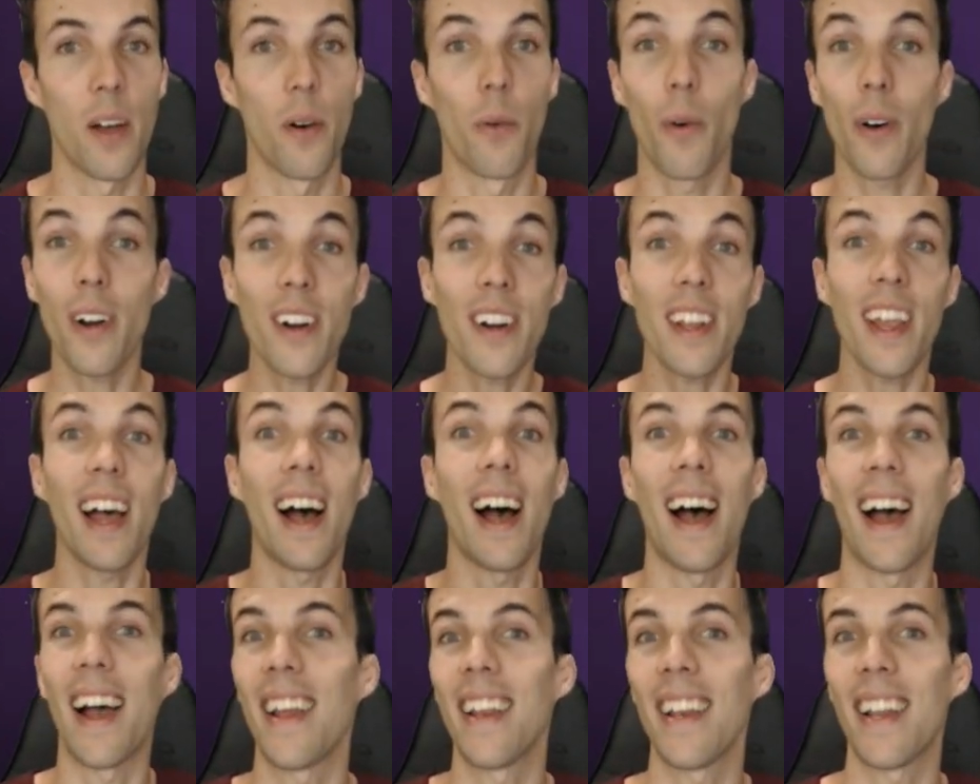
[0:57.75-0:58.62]
What are the
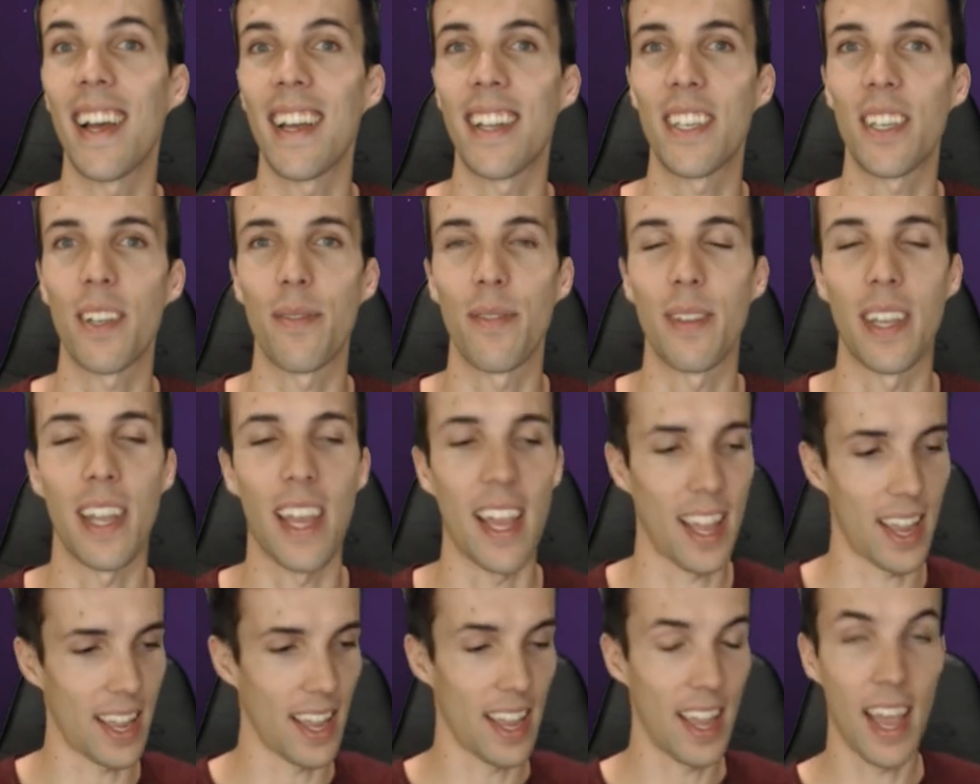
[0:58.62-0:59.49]
highlights of a
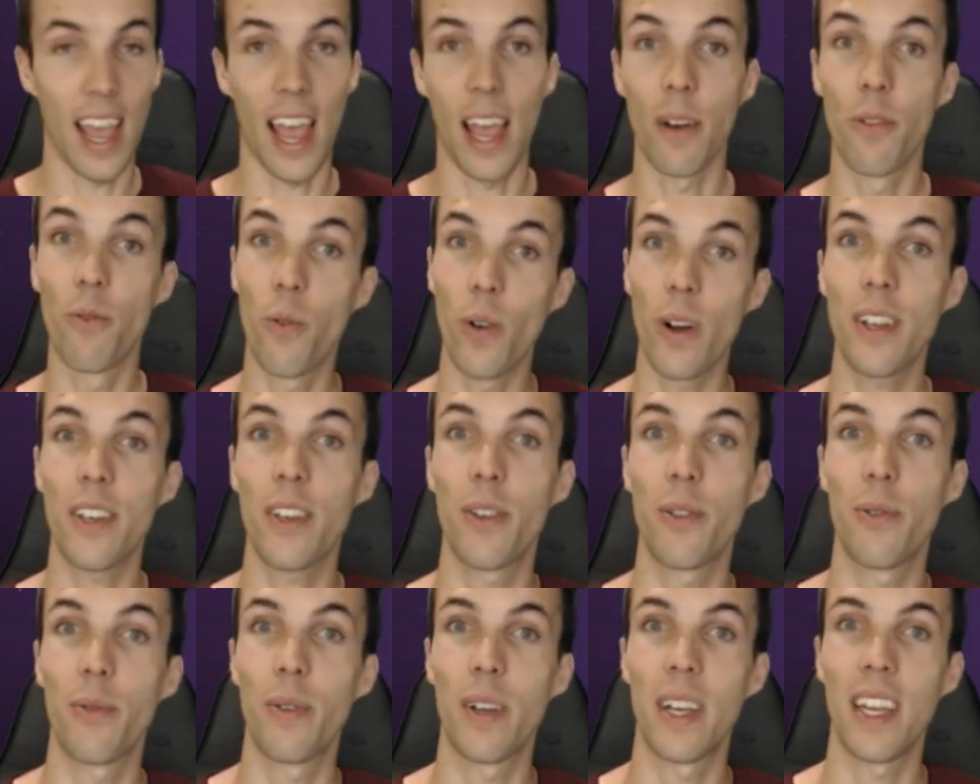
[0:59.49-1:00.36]
day and what
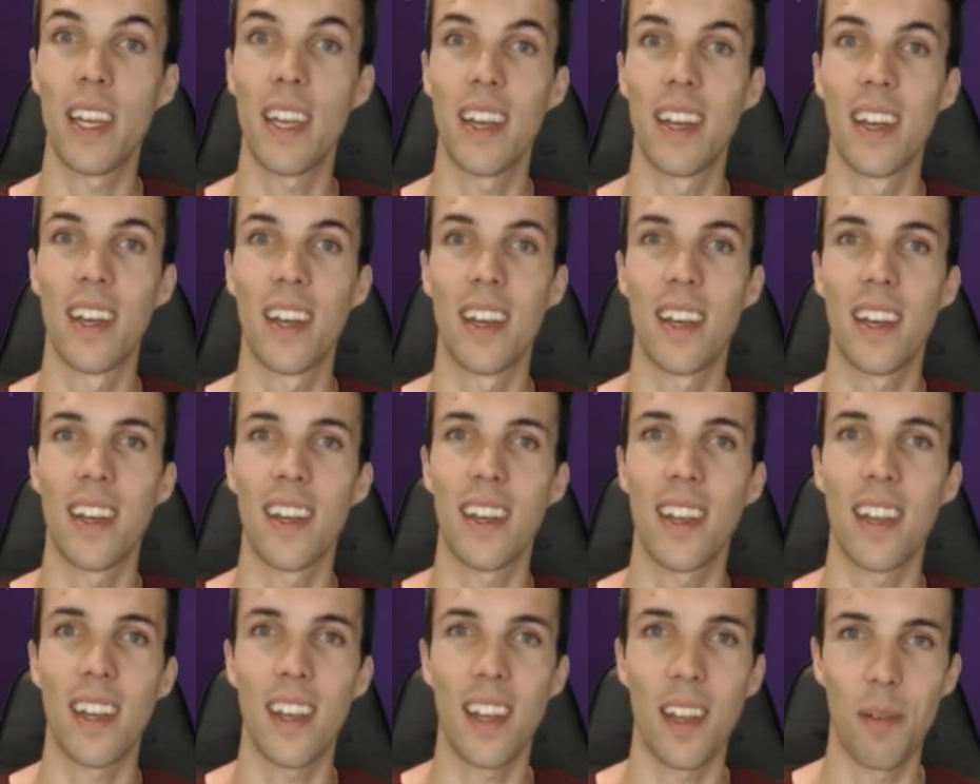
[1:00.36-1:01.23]
do we
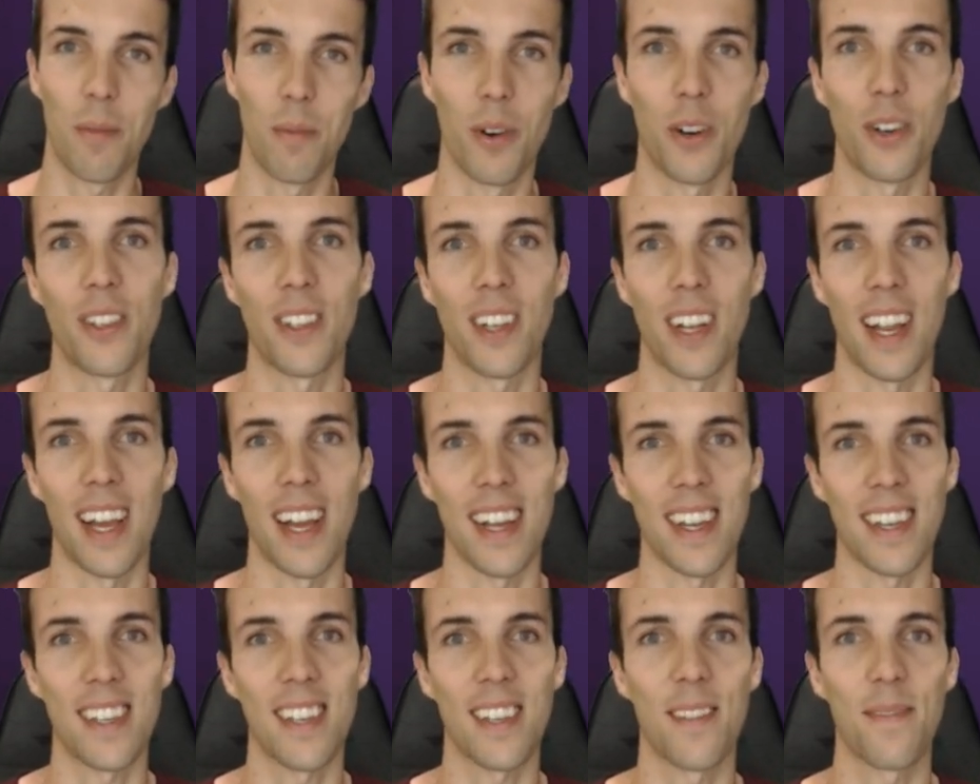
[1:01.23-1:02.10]

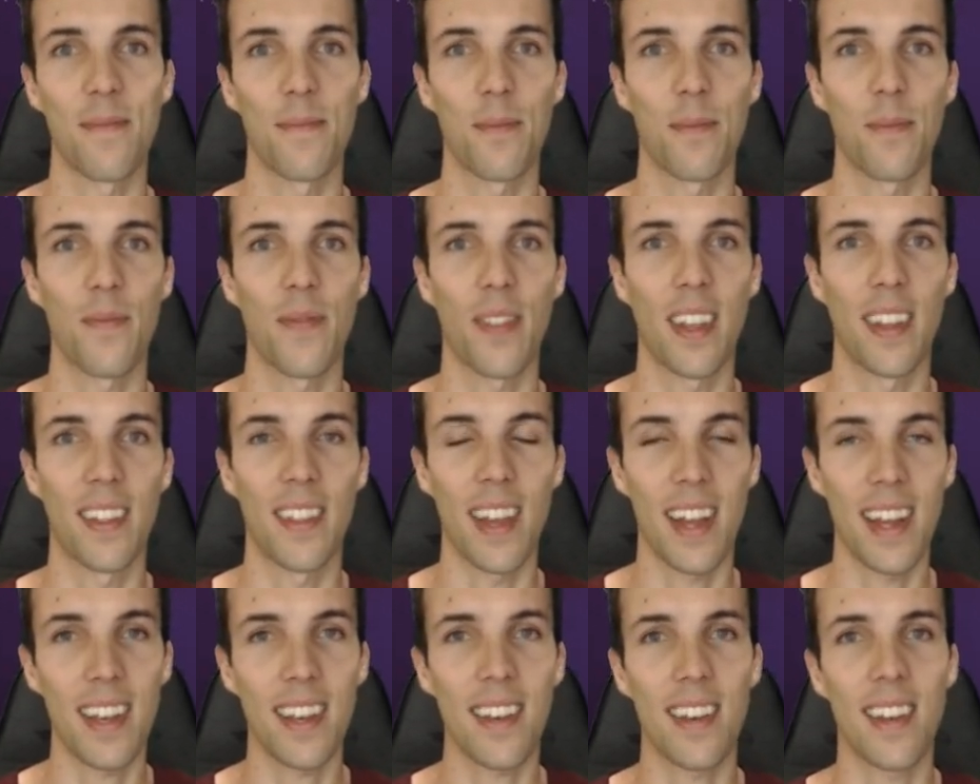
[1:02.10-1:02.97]
immortalize?
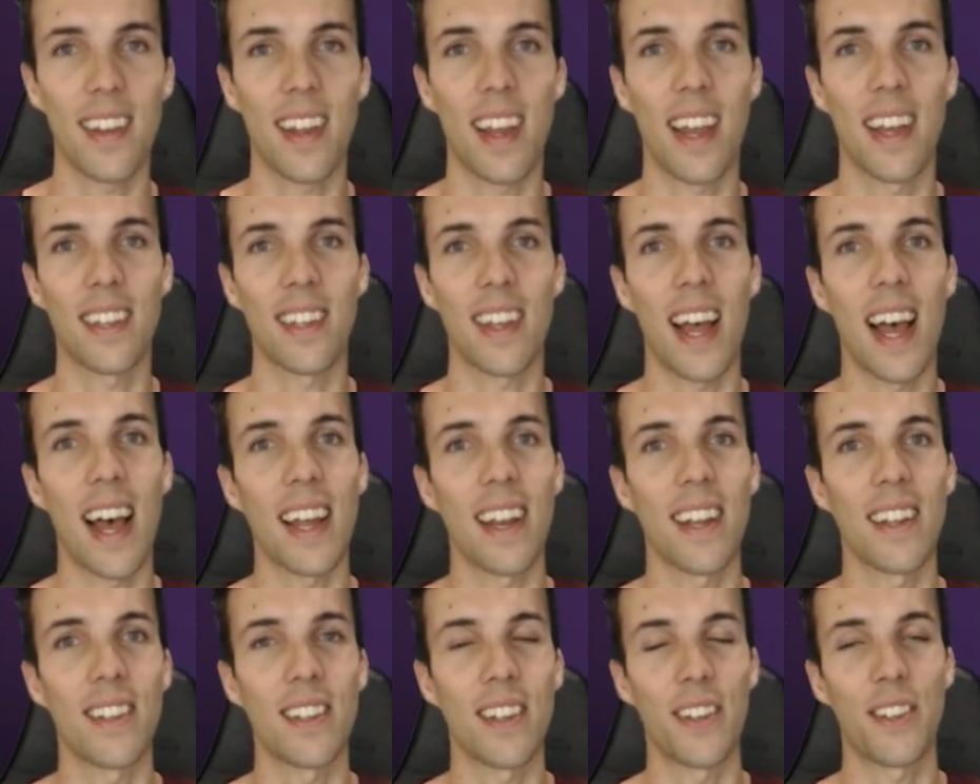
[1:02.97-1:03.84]
That has
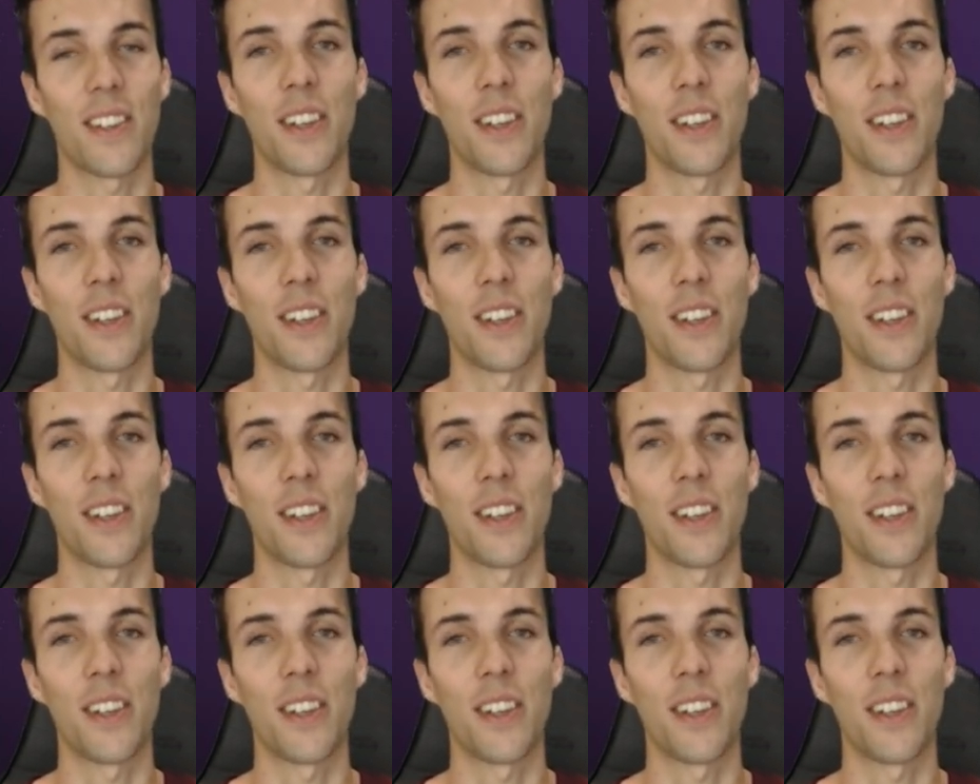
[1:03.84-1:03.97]
added such